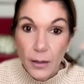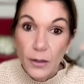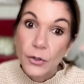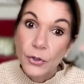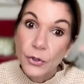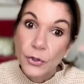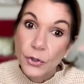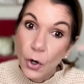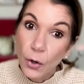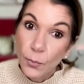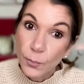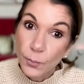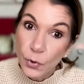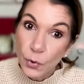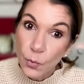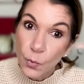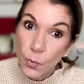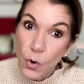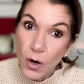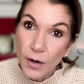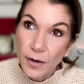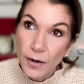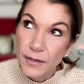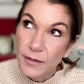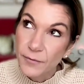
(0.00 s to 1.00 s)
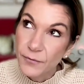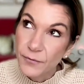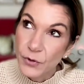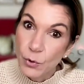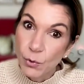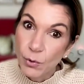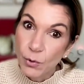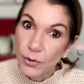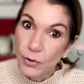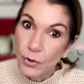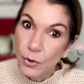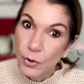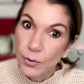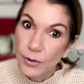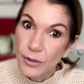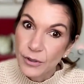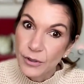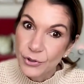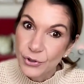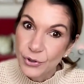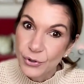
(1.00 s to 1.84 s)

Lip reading: Number 1, if you are going